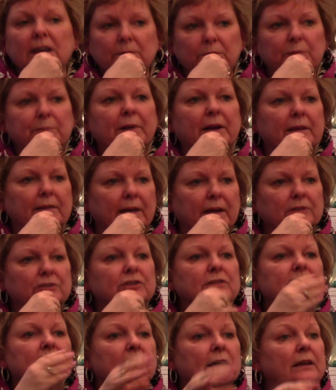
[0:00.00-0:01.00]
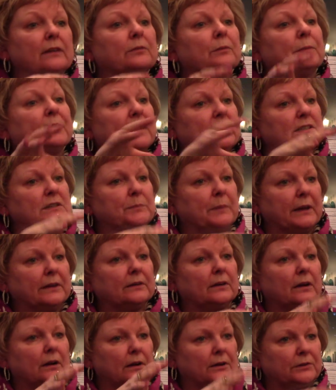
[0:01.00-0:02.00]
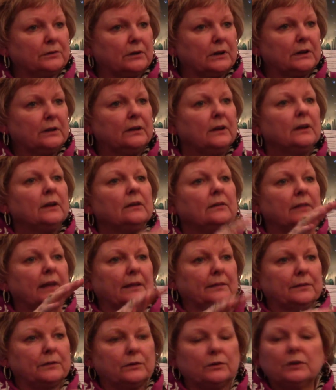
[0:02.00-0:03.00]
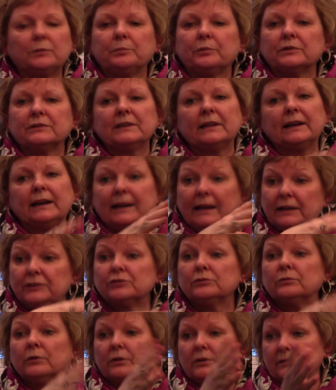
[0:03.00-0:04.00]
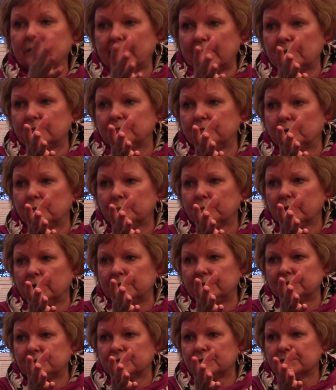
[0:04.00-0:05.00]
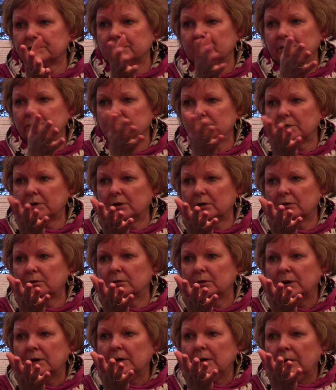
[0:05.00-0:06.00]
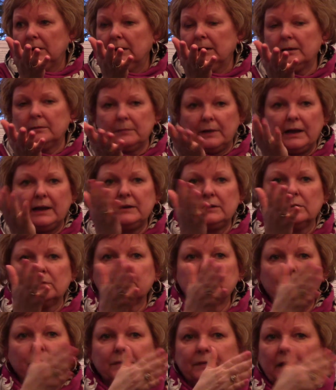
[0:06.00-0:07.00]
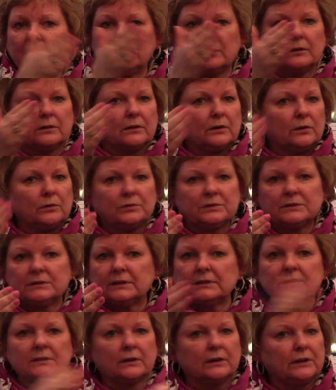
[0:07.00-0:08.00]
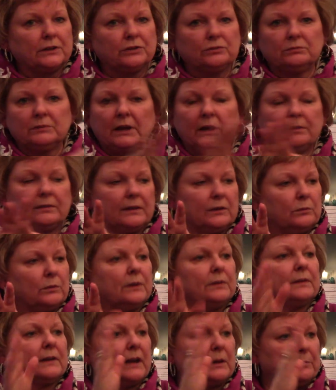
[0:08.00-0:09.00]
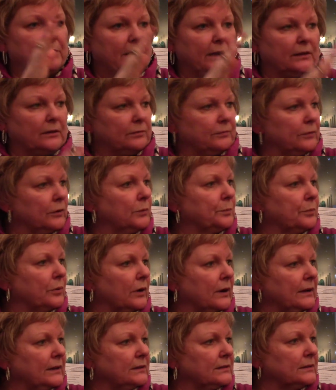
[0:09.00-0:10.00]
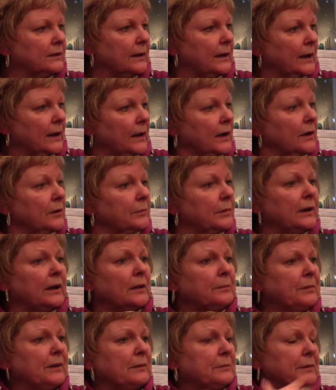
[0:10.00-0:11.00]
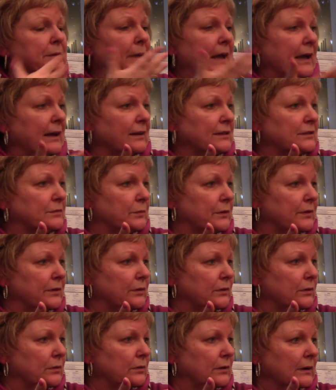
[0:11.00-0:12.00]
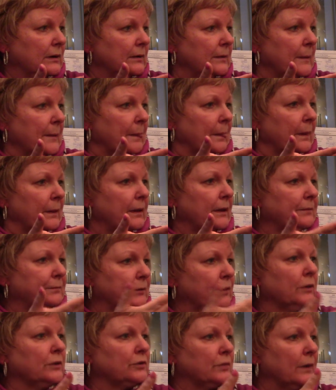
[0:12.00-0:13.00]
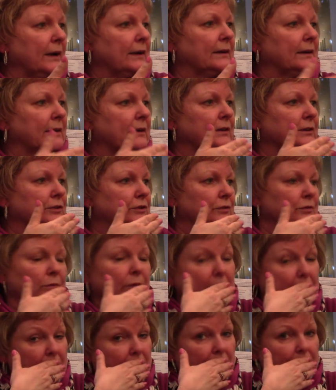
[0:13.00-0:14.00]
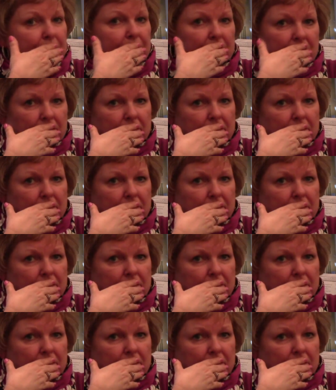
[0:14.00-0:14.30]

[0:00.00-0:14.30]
would pay that. Just like when they spend $100, that 30%. And I do order that at full price, just so you know. I don't put that under the host discount. I do nothing with it. I pay the full price. But I'm going to be honest with you. If you're trying to get a trip,